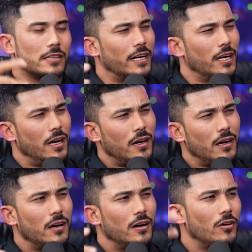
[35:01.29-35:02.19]
like,
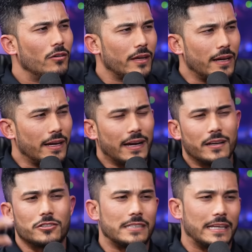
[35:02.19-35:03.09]
oh, okay, I
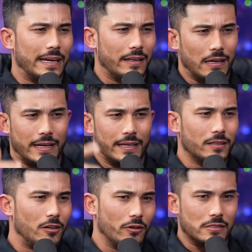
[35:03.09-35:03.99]
understand like
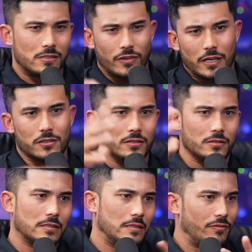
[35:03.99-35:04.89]
all these
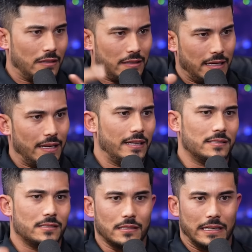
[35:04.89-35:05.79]
funnels and different
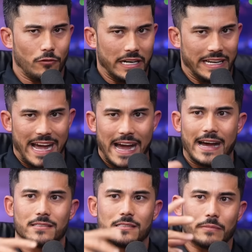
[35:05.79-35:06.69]
things and running
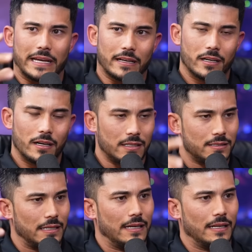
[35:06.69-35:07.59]
ads and making
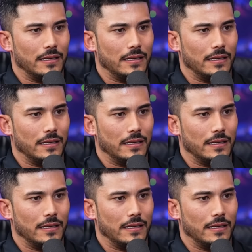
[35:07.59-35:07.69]
content